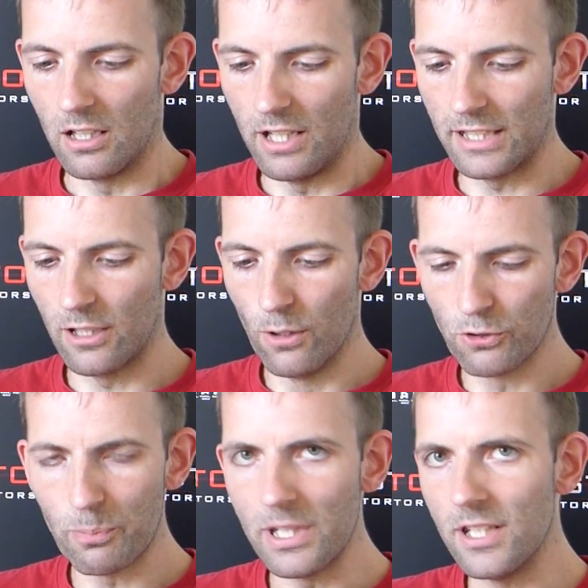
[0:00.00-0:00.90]
at low
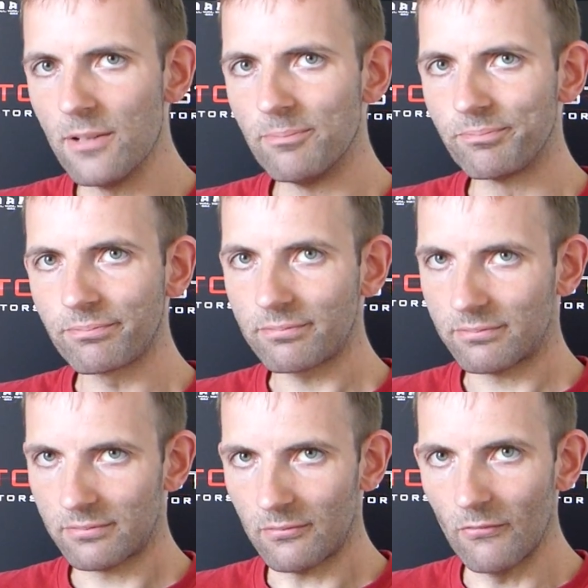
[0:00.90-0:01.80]
speed.
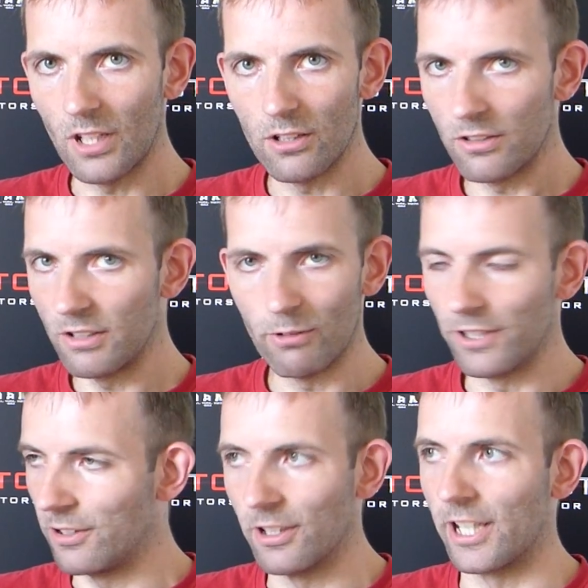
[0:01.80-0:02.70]
Well,